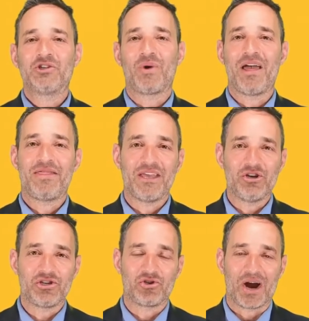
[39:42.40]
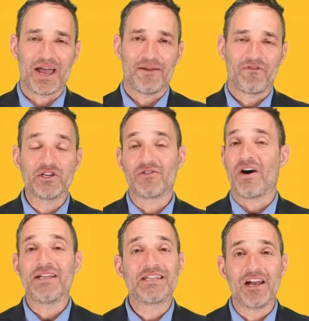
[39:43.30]
Here's why I think you should try it. First
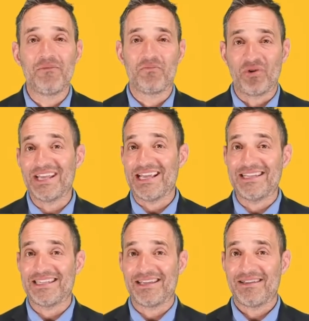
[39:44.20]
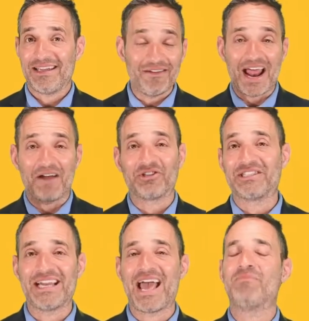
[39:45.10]
of all, it's going to be pretty easy. Even
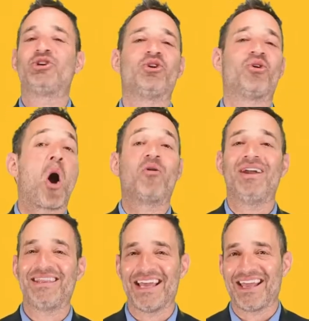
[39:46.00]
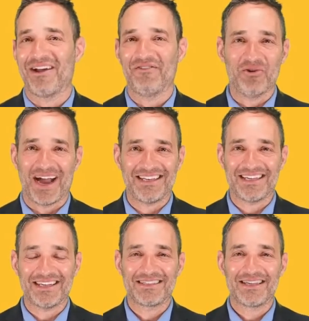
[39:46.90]
after today, I'm sure you're already thinking of new
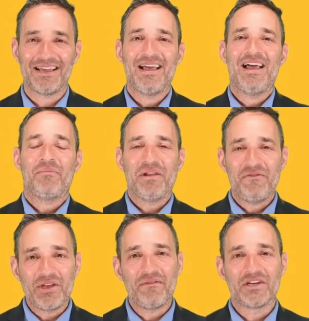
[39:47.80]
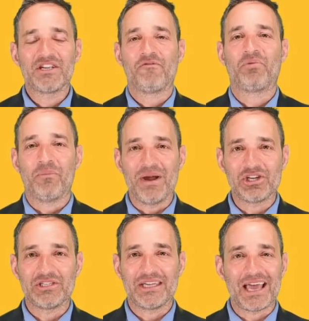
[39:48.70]
ideas. But if you give yourself
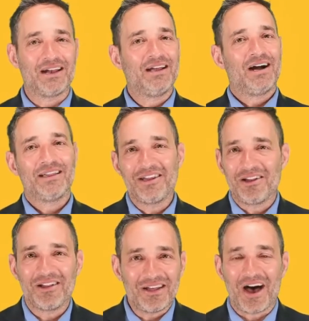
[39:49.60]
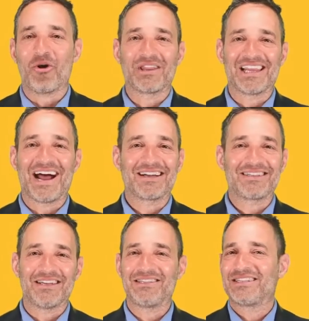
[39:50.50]
permission to get a little
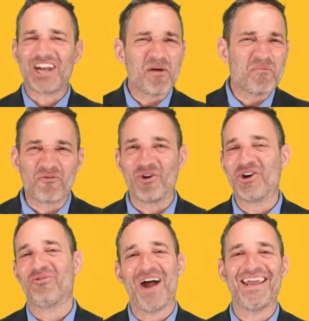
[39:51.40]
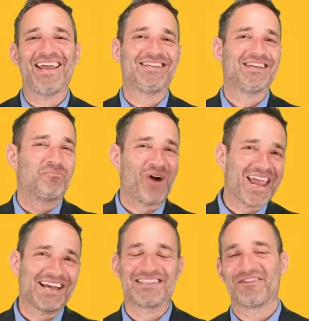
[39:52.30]
unorthodox, to start before you're ready, to
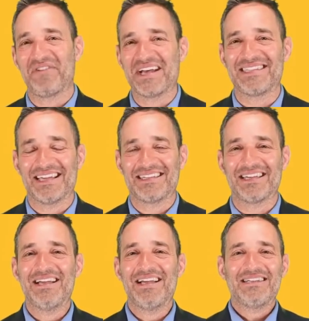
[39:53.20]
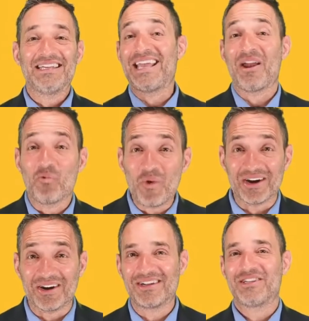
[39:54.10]
break it, to fix it, to get
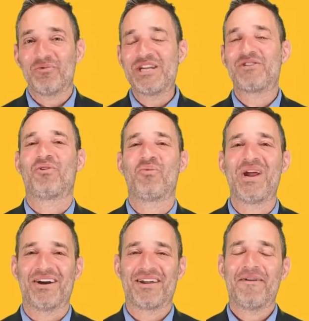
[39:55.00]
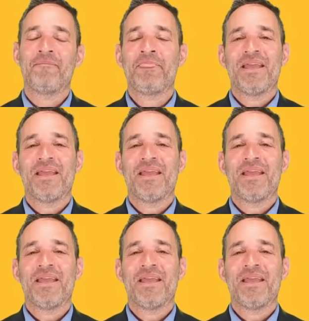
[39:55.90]
weird, to reach for weird,